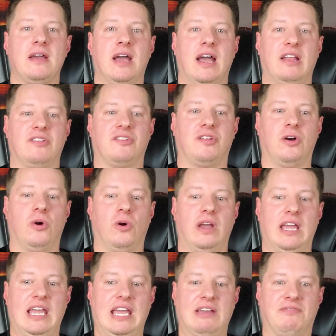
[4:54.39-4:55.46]
And
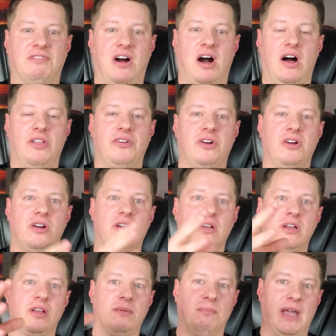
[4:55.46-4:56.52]
so if other
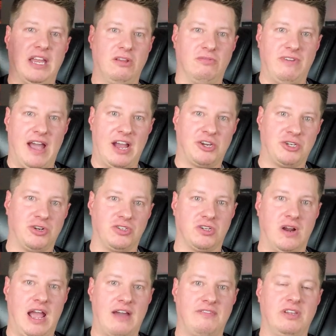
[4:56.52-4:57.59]
manufacturers
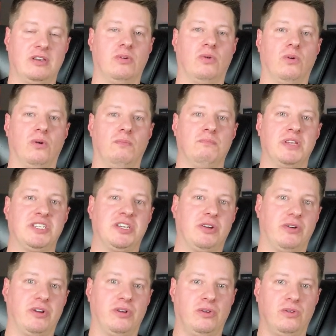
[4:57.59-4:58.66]
are having
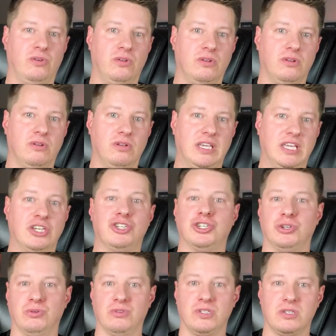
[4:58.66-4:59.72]
material
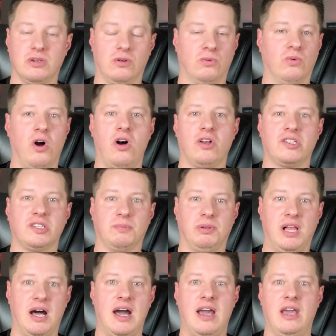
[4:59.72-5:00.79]
issues, a raw
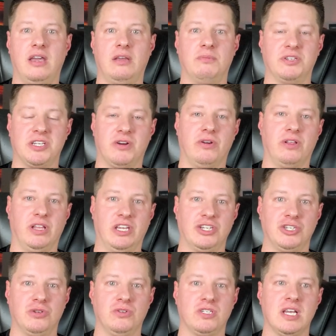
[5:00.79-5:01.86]
supply and material
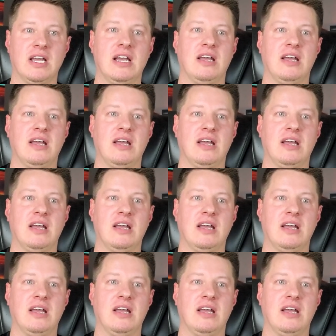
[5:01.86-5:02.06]
issues,